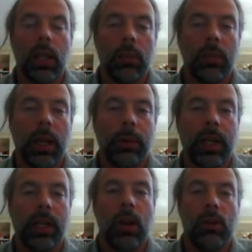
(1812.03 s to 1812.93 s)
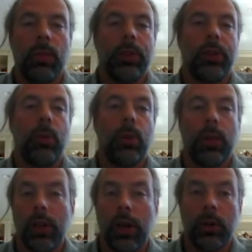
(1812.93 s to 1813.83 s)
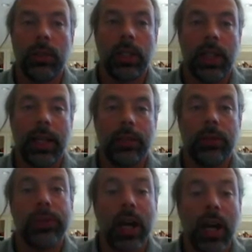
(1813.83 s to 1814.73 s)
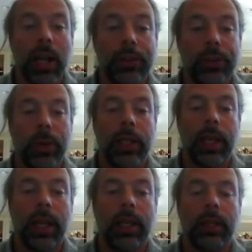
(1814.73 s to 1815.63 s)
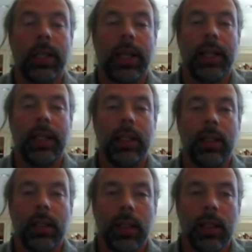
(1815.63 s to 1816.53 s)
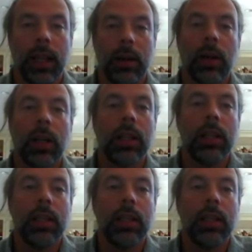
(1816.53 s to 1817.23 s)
by running a whole bunch more nodes that do not join the expedited network